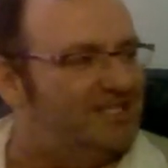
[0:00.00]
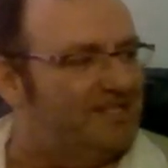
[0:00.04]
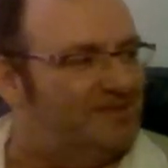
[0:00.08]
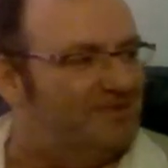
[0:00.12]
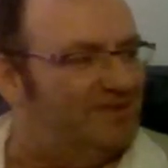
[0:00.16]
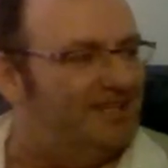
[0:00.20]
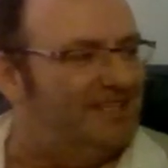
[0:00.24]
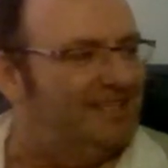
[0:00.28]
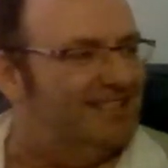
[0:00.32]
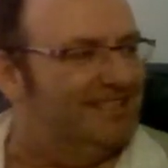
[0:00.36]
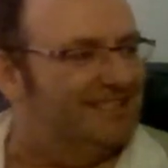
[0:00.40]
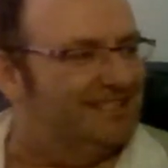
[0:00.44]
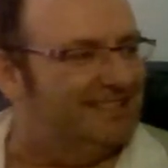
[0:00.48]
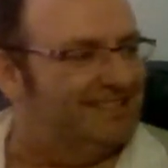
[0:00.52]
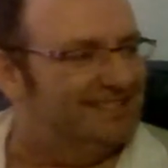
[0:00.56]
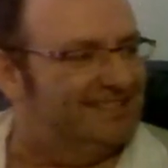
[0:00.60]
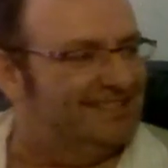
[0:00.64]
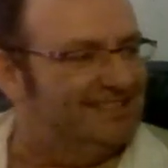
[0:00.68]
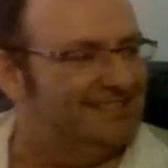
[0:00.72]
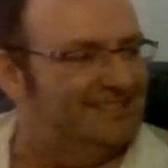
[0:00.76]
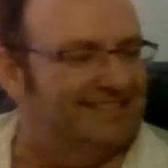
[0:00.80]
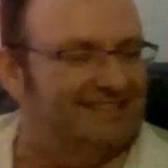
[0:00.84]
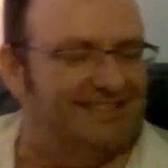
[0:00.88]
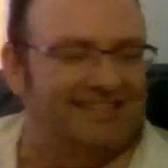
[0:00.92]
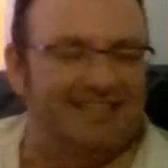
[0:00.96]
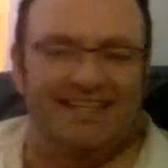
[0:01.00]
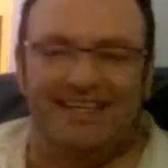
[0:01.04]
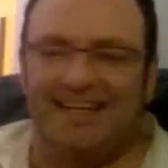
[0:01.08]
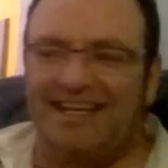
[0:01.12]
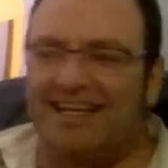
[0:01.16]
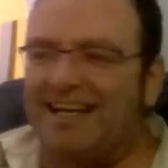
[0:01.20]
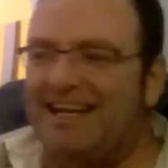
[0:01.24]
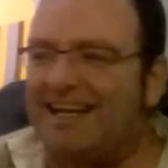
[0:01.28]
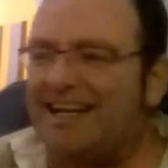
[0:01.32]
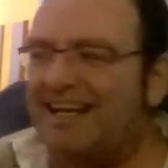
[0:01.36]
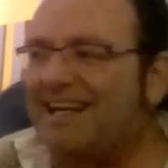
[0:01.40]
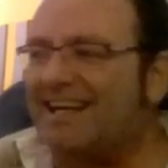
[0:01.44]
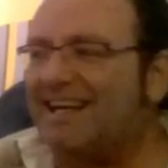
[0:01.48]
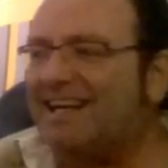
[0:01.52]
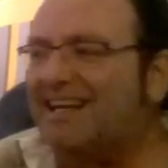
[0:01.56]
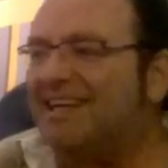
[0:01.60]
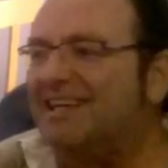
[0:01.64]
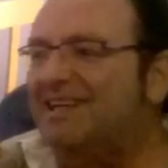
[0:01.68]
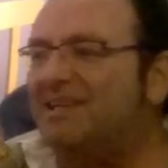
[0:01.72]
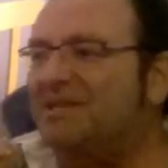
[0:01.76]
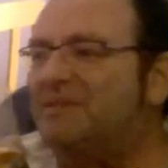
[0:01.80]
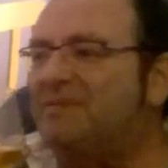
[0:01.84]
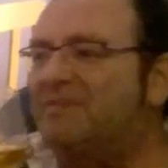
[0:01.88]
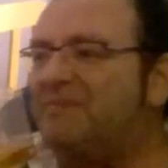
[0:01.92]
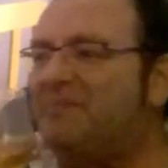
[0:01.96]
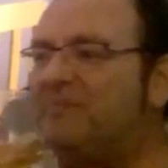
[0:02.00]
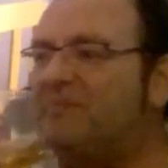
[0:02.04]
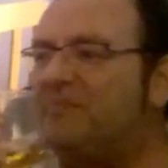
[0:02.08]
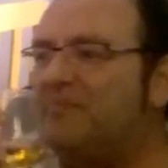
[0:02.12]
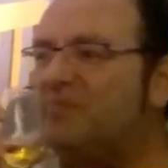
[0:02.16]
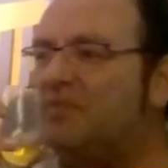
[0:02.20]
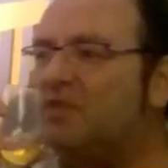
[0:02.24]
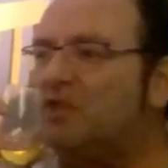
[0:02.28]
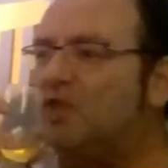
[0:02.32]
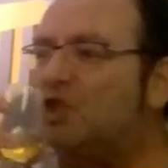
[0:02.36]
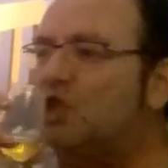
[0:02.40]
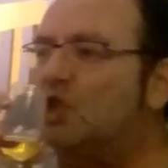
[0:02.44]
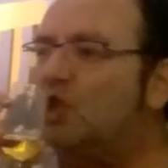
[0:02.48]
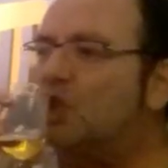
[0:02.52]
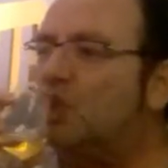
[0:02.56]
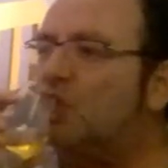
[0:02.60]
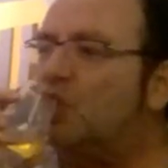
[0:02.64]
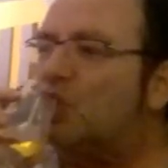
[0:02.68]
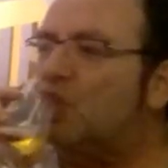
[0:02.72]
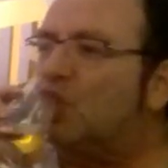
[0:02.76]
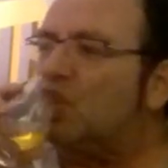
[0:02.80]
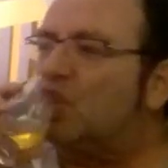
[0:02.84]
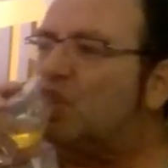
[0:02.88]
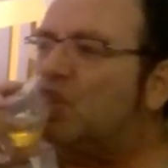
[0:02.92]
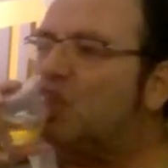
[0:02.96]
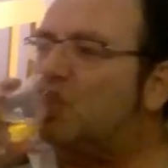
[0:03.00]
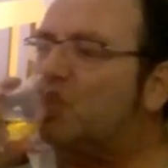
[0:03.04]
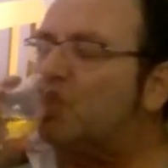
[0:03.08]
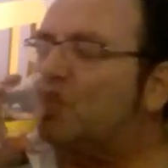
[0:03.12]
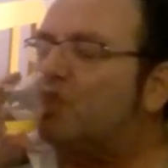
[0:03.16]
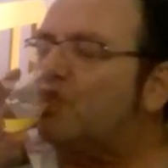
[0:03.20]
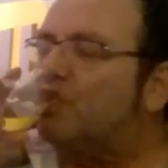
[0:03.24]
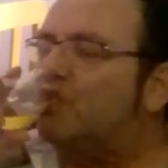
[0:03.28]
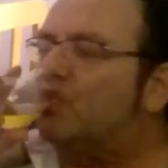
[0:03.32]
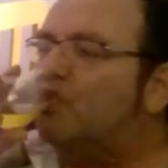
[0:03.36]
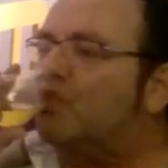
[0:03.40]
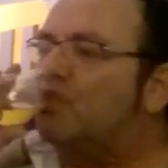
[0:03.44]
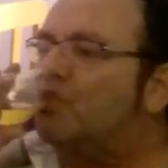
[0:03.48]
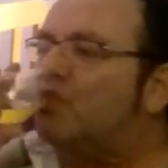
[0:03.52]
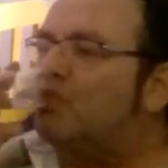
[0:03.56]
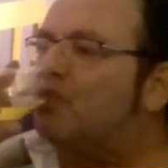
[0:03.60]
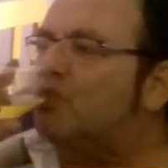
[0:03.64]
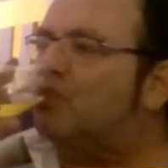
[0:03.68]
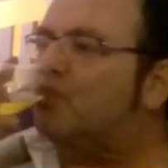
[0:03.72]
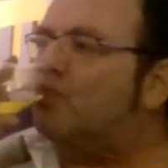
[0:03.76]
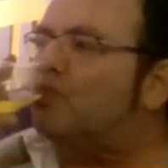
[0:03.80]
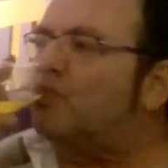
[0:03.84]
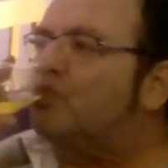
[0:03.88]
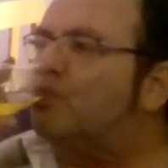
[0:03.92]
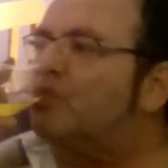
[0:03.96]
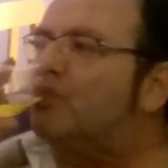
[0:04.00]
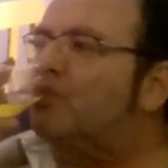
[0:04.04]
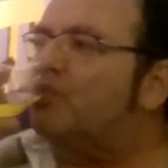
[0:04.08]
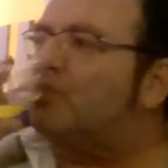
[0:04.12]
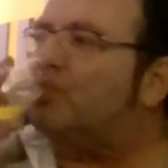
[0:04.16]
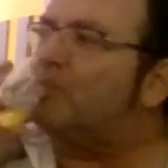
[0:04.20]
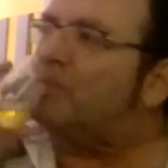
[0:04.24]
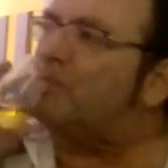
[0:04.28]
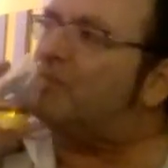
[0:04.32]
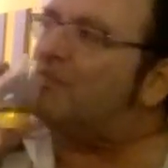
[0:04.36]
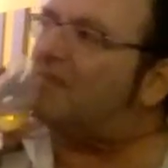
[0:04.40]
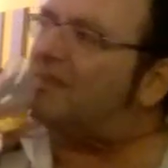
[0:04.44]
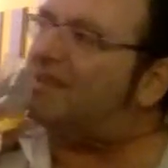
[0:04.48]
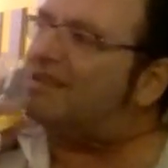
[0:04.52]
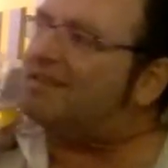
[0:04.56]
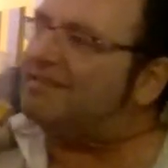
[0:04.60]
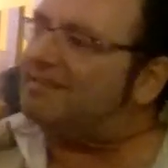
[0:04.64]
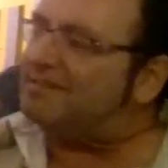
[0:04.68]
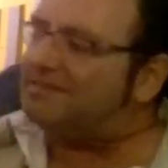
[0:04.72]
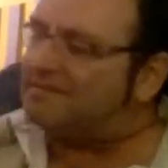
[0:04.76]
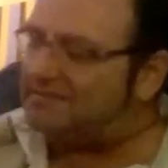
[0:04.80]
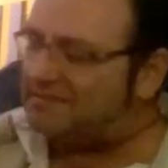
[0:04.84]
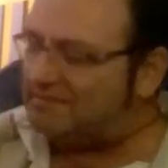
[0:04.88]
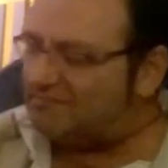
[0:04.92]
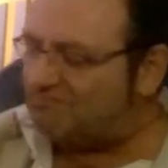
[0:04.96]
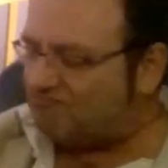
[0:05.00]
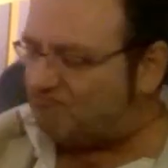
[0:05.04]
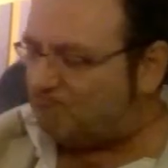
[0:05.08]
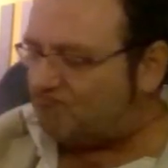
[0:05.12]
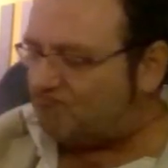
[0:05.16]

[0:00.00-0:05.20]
I've got to be honest with you. The 40 mil you had before, I thought was a better size.